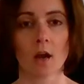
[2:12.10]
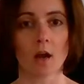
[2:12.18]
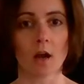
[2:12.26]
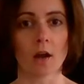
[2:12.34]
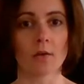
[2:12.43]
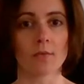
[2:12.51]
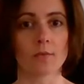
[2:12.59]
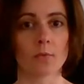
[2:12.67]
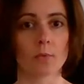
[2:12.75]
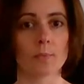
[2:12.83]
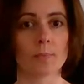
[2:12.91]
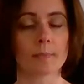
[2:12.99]

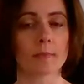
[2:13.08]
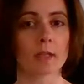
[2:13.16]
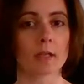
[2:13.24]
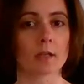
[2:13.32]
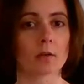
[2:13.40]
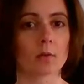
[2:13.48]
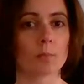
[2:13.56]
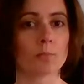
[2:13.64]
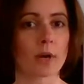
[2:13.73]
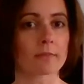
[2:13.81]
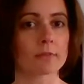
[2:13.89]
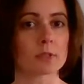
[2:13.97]
like a
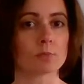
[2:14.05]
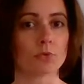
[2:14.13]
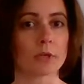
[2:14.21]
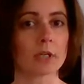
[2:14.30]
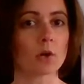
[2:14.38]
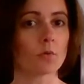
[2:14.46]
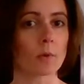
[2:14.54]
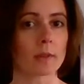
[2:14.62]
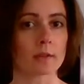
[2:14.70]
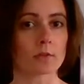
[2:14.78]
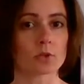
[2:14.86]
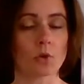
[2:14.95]
breakfast burrito
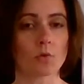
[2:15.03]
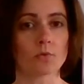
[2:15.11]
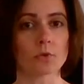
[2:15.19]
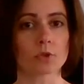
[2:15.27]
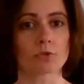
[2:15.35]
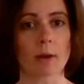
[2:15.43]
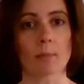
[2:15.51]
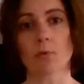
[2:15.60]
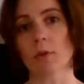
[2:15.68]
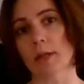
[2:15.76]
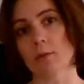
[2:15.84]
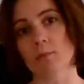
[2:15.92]
with a tofu
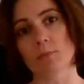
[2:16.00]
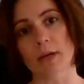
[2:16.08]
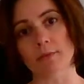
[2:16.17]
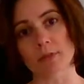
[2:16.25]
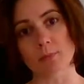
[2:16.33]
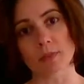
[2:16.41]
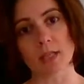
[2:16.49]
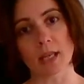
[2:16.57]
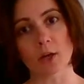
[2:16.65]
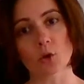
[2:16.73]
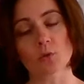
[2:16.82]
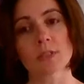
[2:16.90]
scramble and breakfast
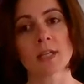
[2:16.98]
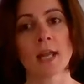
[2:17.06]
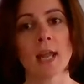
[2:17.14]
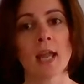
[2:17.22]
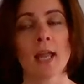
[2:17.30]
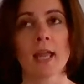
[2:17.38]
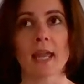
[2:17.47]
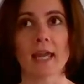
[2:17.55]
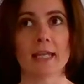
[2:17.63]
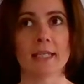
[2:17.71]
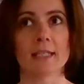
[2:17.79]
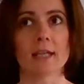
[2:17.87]
potatoes.
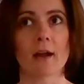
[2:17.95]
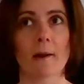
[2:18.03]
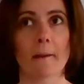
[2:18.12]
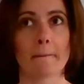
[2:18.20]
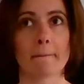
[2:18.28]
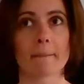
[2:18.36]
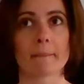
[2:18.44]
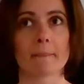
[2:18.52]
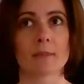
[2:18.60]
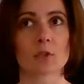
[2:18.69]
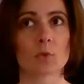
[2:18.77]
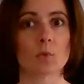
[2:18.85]
And
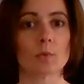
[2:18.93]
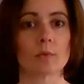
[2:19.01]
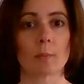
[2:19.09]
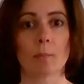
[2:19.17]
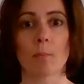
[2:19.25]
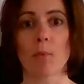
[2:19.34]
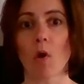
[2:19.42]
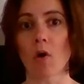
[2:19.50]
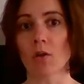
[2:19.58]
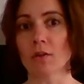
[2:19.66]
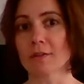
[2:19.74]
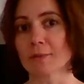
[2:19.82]
so the
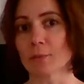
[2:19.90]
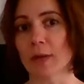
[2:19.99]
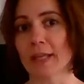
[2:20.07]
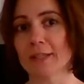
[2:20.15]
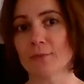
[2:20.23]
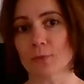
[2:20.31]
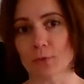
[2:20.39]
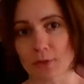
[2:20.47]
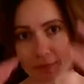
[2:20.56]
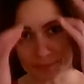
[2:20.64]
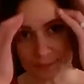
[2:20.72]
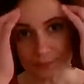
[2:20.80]
polls went
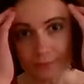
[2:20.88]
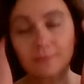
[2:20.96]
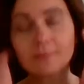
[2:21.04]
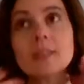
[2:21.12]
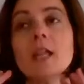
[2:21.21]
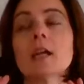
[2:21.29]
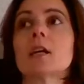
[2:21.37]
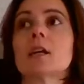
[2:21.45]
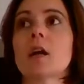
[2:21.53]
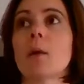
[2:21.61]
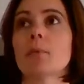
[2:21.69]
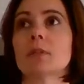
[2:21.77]
for a
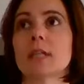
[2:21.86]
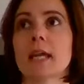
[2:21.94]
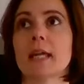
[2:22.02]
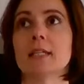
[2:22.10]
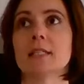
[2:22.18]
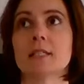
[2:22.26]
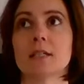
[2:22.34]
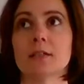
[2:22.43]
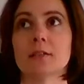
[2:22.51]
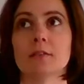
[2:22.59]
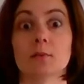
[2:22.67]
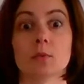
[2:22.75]
couple days
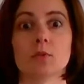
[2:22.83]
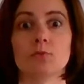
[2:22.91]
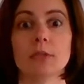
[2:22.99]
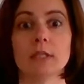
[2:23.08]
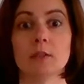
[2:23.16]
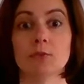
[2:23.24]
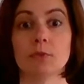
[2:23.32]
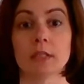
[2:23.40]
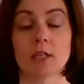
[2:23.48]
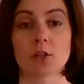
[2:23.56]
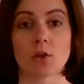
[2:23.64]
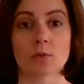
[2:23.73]
and were really,
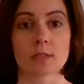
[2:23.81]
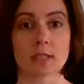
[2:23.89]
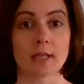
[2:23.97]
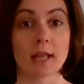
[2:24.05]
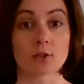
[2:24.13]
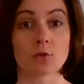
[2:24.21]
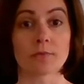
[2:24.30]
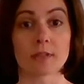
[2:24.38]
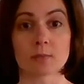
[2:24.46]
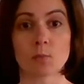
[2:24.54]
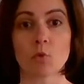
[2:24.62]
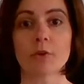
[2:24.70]
really close. And as of
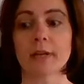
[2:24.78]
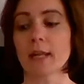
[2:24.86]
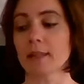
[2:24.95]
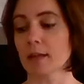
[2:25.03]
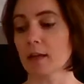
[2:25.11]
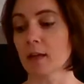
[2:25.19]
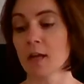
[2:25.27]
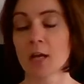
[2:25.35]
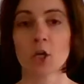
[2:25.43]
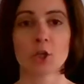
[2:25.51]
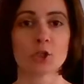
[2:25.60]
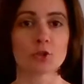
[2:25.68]
this morning, the
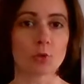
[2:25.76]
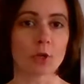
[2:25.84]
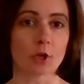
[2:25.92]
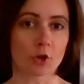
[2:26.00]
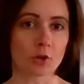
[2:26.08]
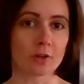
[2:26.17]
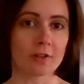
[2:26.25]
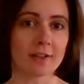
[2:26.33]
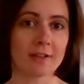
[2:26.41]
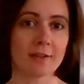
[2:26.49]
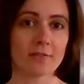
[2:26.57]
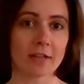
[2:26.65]
soy
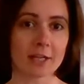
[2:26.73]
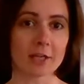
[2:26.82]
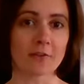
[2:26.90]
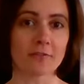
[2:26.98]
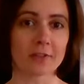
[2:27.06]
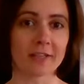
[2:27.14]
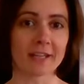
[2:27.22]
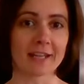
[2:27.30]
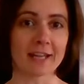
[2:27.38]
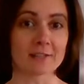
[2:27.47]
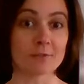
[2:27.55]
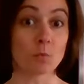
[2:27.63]
curl fajita filling
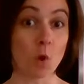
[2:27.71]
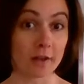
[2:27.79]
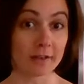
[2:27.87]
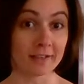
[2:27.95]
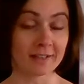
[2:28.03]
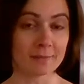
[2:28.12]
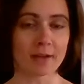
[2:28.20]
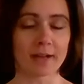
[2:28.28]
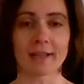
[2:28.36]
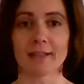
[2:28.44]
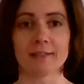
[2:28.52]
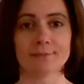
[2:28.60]
has won
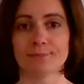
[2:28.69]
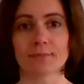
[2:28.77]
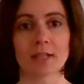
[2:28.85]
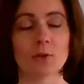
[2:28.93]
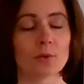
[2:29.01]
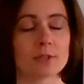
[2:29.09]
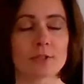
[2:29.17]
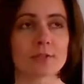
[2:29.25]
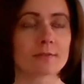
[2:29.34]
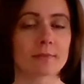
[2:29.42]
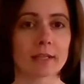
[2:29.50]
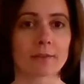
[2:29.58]
by, I don't know,
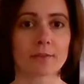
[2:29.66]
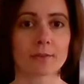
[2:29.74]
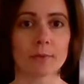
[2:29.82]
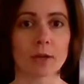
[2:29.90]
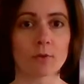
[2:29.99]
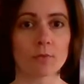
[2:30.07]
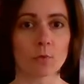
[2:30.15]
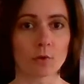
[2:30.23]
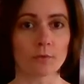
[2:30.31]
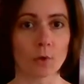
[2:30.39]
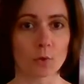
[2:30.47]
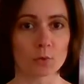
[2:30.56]
just like 3 or
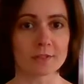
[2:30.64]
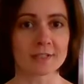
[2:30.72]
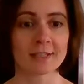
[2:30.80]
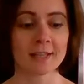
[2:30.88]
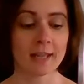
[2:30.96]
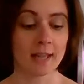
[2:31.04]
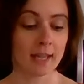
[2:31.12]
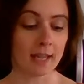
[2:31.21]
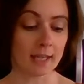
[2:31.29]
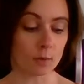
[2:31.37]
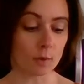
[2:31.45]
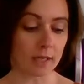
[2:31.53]
4 votes.
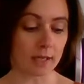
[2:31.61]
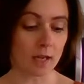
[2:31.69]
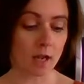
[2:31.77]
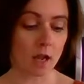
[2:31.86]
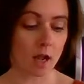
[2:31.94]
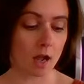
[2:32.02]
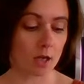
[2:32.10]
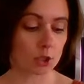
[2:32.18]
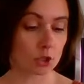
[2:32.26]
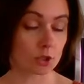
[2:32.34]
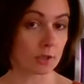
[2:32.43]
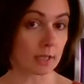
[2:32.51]
Anyway,
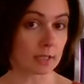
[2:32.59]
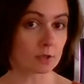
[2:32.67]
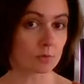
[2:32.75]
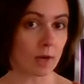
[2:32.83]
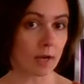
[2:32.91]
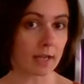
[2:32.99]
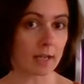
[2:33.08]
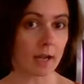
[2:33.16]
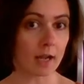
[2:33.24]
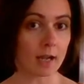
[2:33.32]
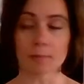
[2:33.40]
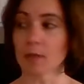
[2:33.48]
so that's why
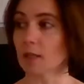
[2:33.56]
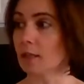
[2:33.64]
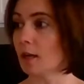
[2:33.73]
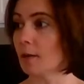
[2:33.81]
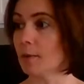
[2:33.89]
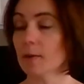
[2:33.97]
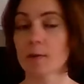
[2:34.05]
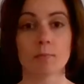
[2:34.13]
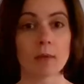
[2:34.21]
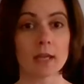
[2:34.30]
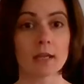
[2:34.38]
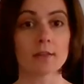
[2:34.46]
I'm gonna
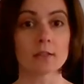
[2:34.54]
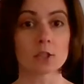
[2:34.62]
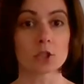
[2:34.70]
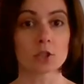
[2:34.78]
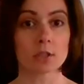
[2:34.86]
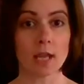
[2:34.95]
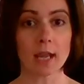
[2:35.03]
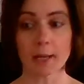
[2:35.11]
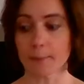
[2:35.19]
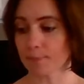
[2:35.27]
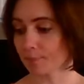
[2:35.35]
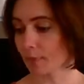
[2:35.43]
make this
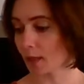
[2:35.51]
today.